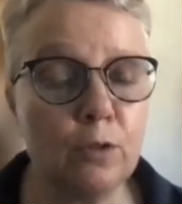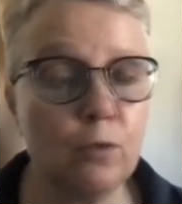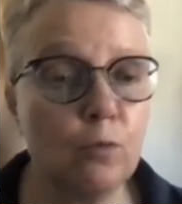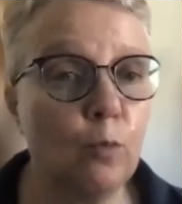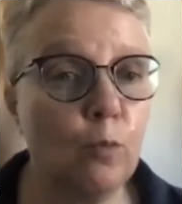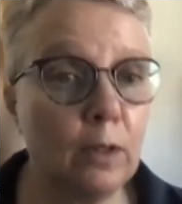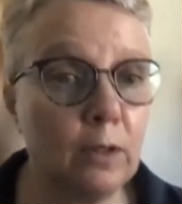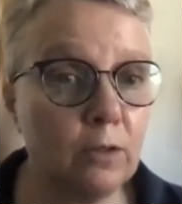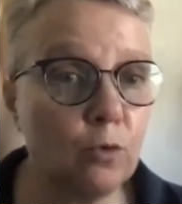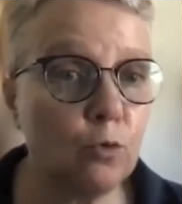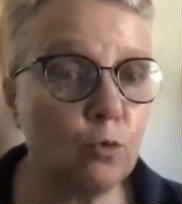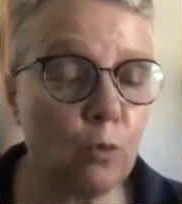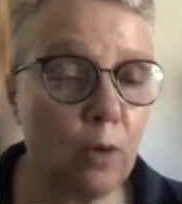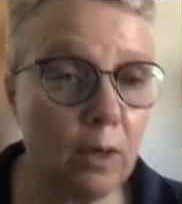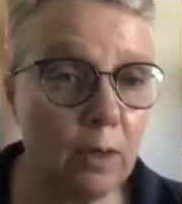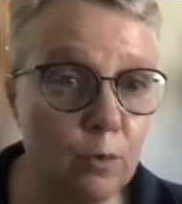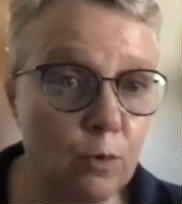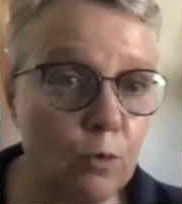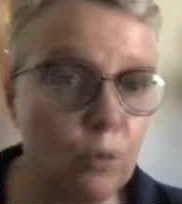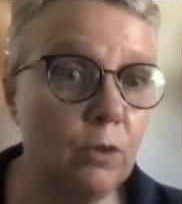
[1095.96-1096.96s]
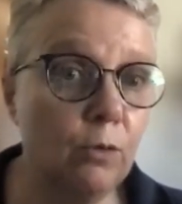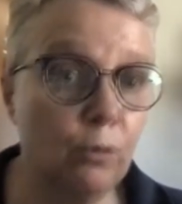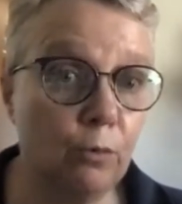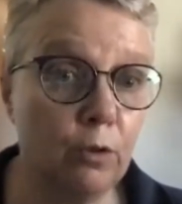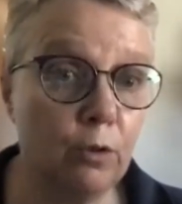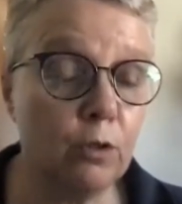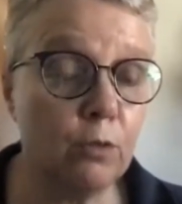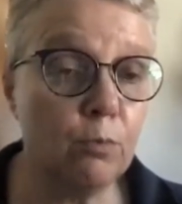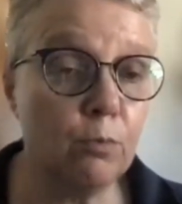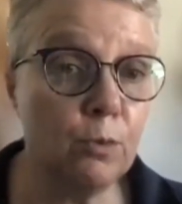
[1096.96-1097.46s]
what drives the
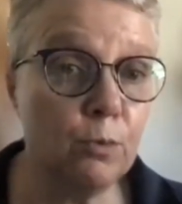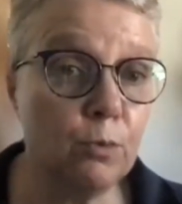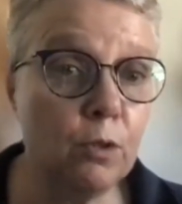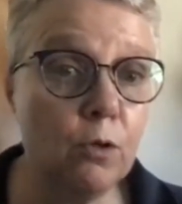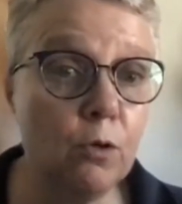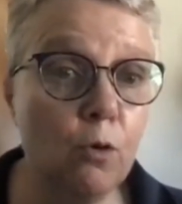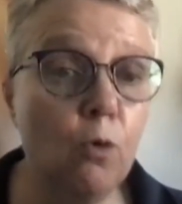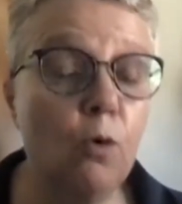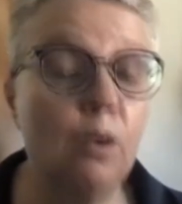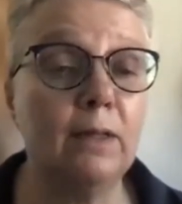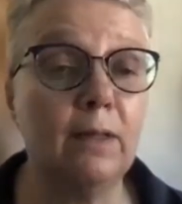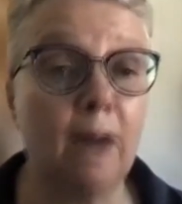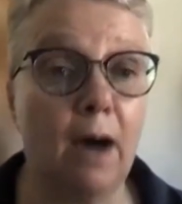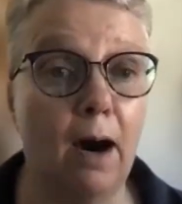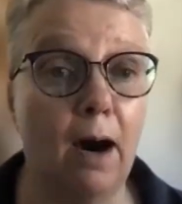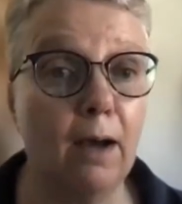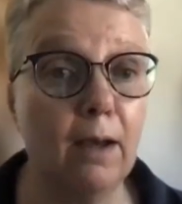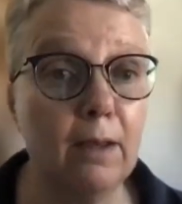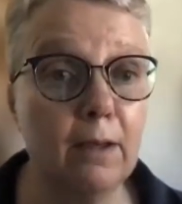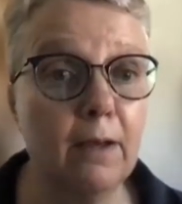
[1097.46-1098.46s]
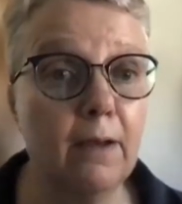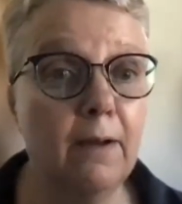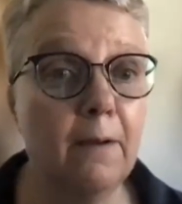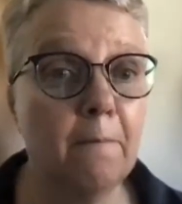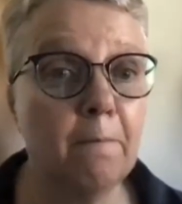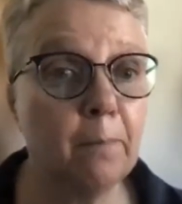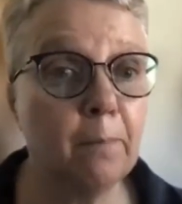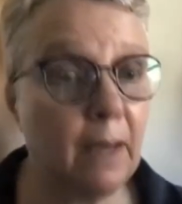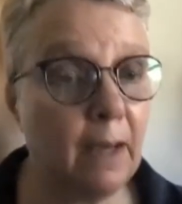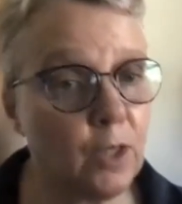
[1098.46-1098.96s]
difference between low and high,
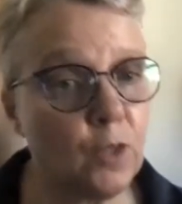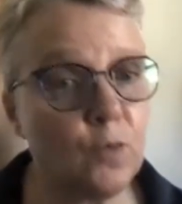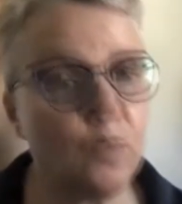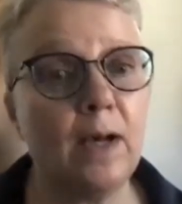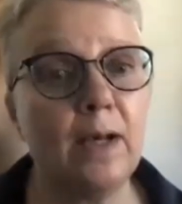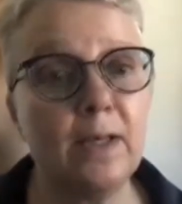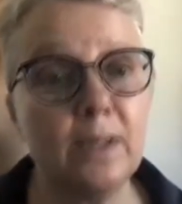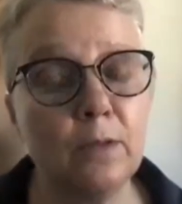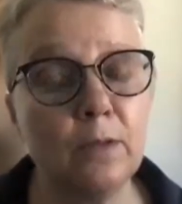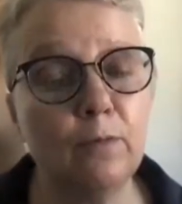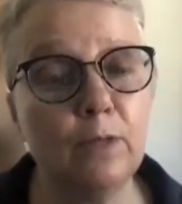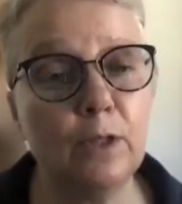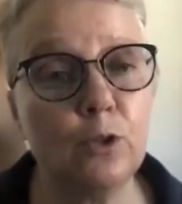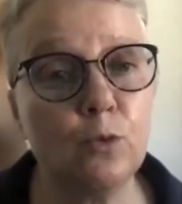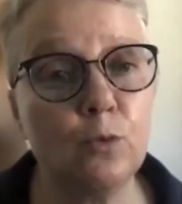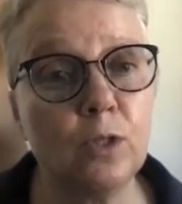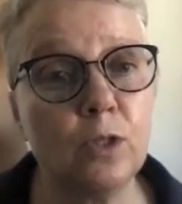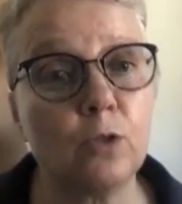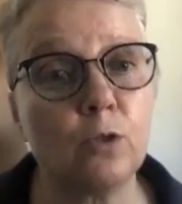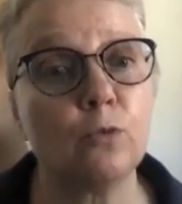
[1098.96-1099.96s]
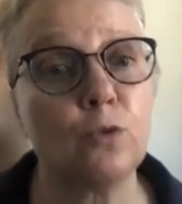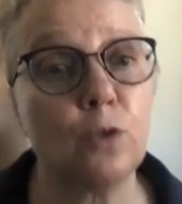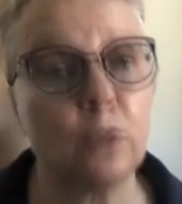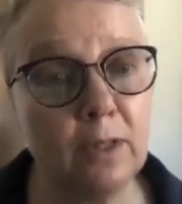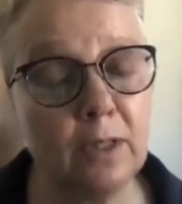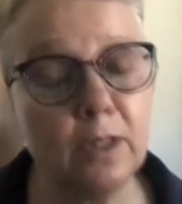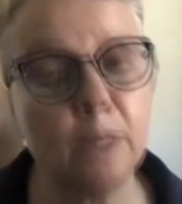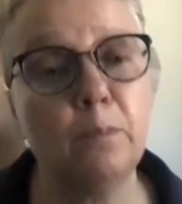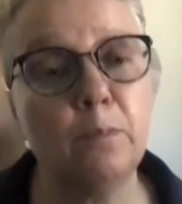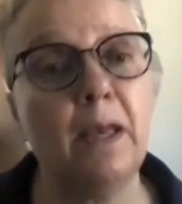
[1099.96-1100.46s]
as far as inflation is
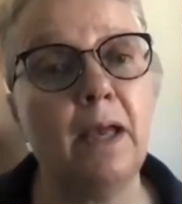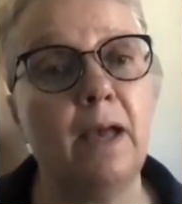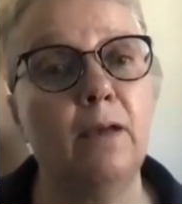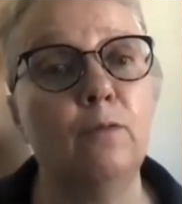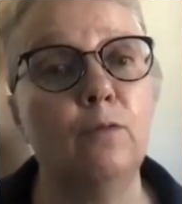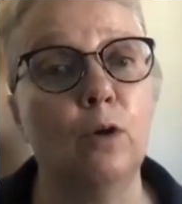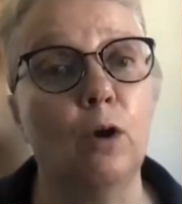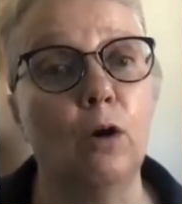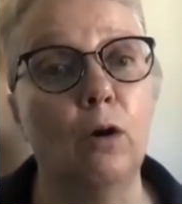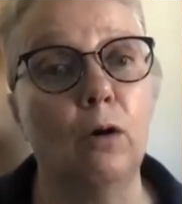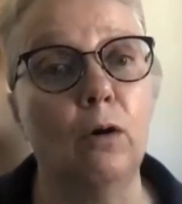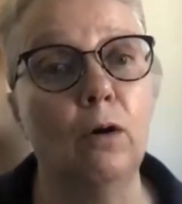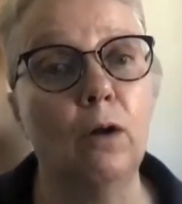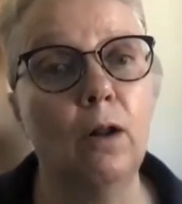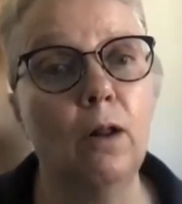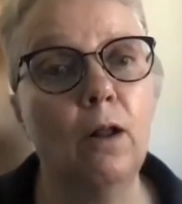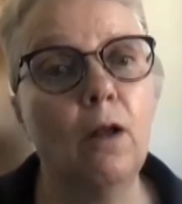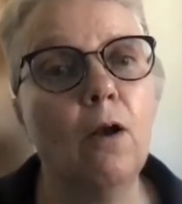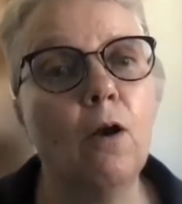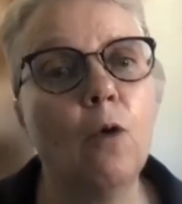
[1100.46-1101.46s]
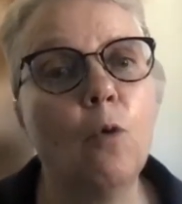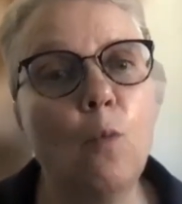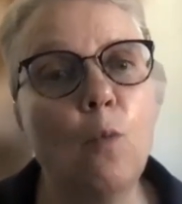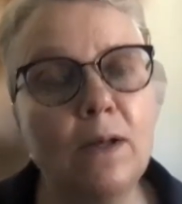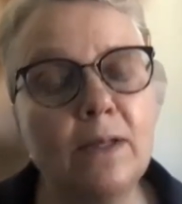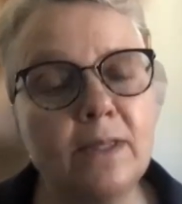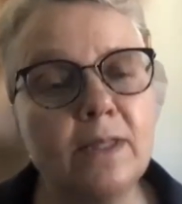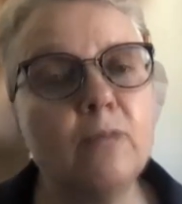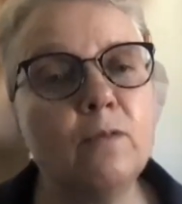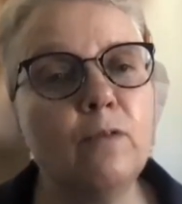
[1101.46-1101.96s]
concerned, is behavior.
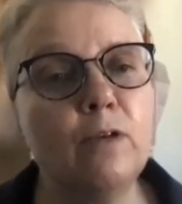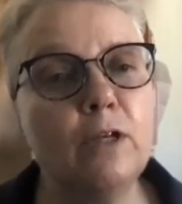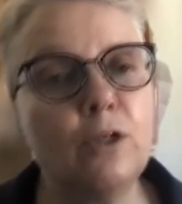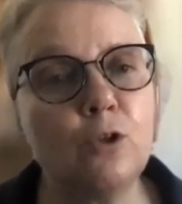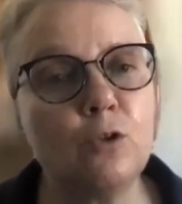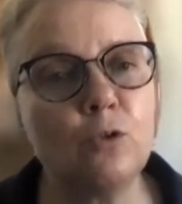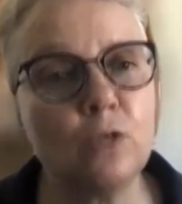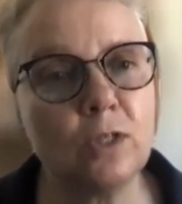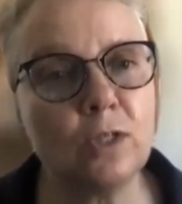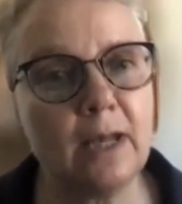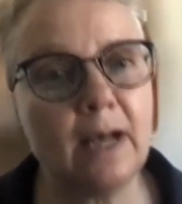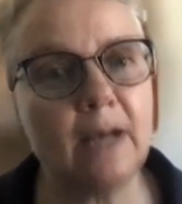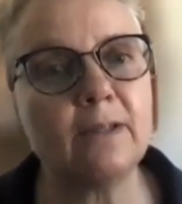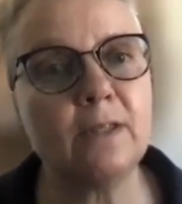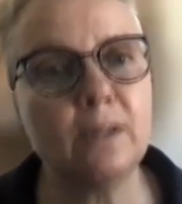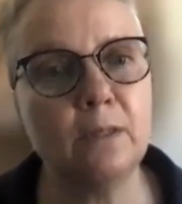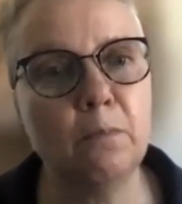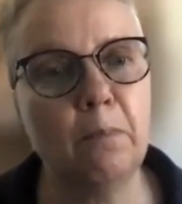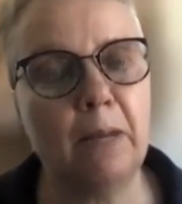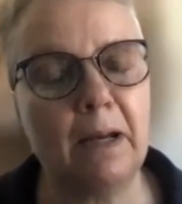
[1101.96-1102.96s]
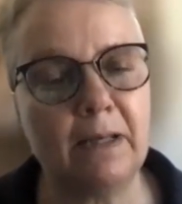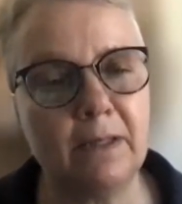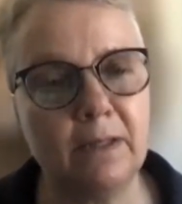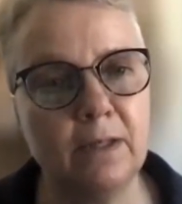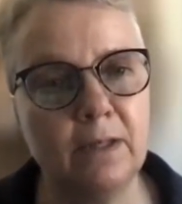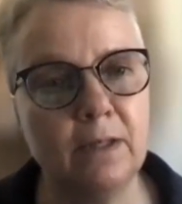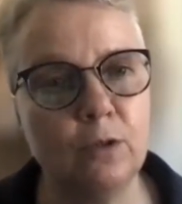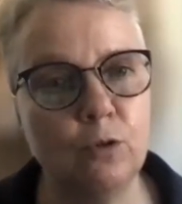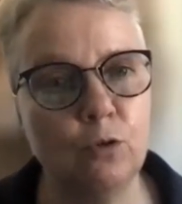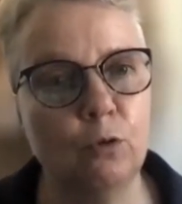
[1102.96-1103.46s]
Once inflation starts
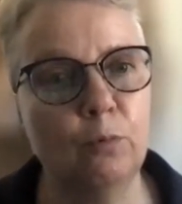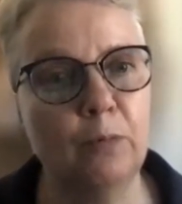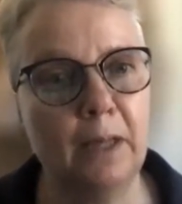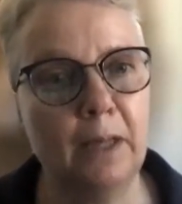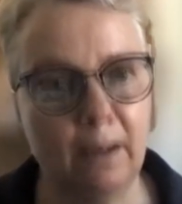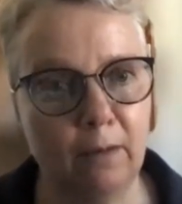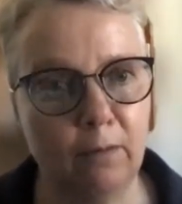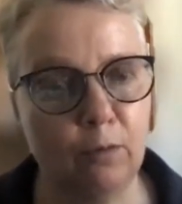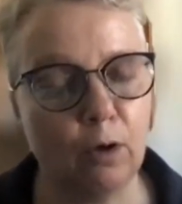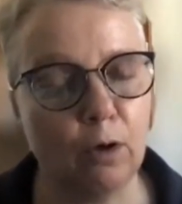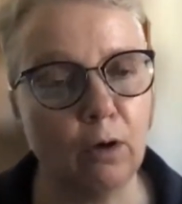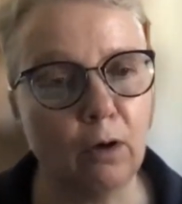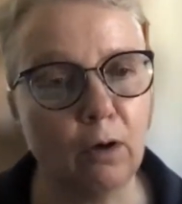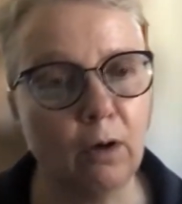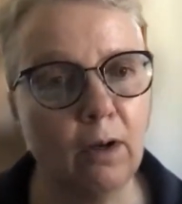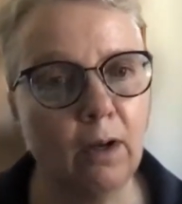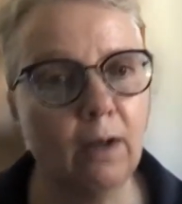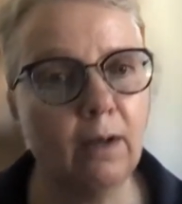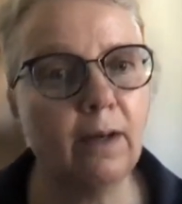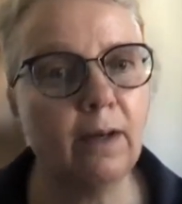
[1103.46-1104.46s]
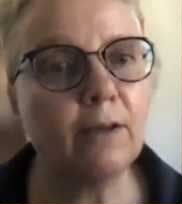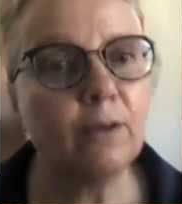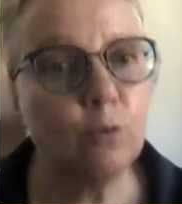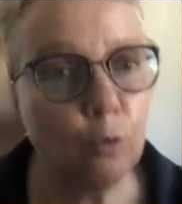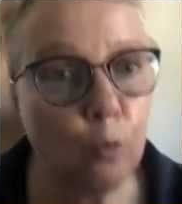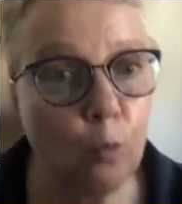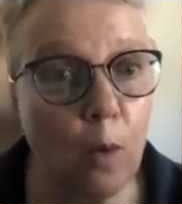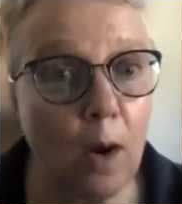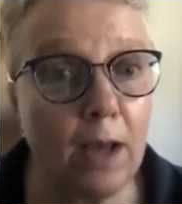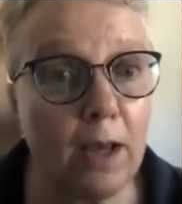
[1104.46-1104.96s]
impacting your behavior, like your
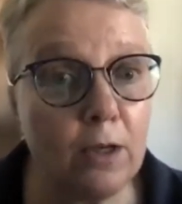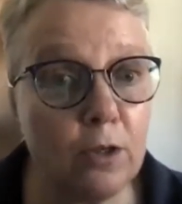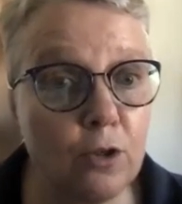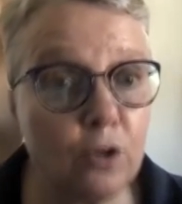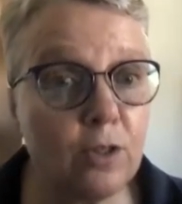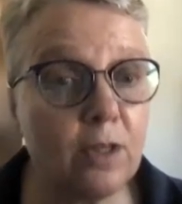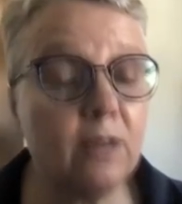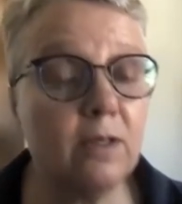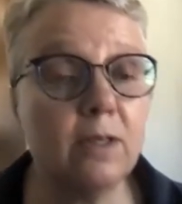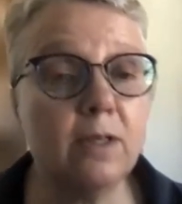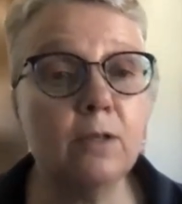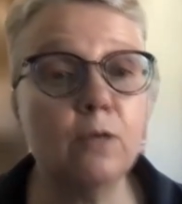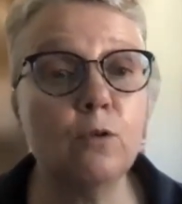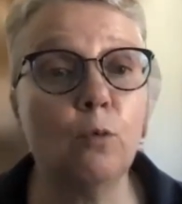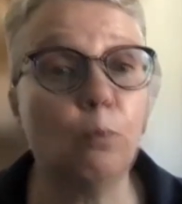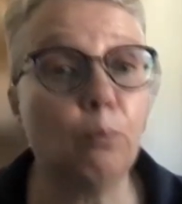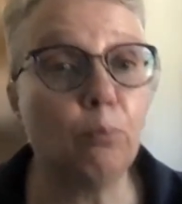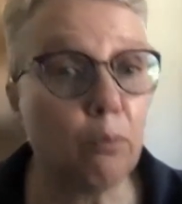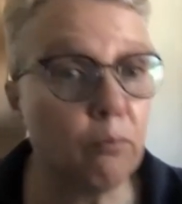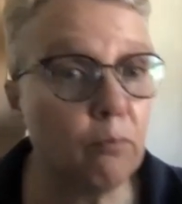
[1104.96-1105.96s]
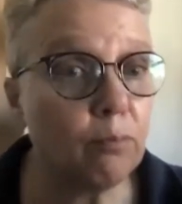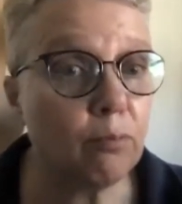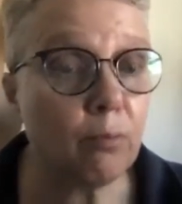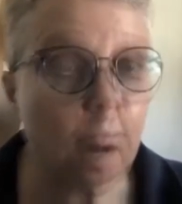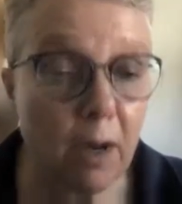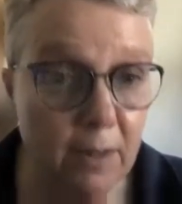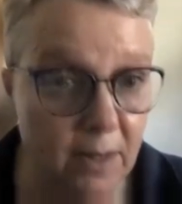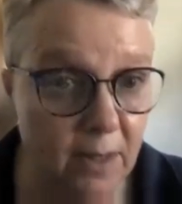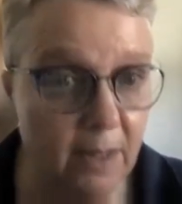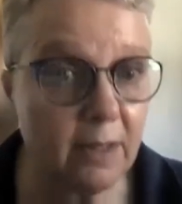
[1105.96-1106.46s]
wage setting, your
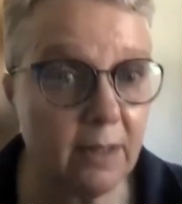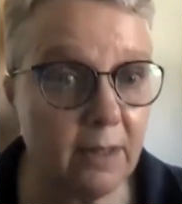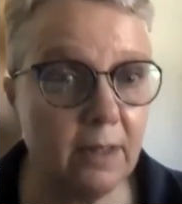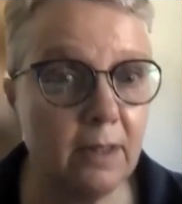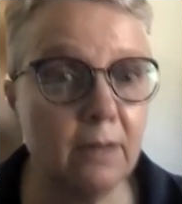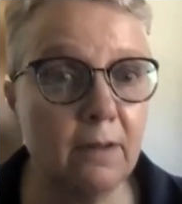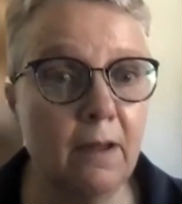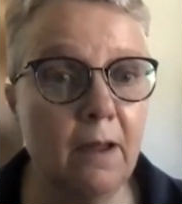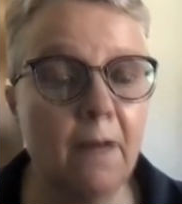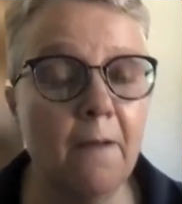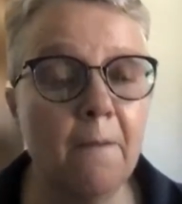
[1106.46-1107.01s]
price setting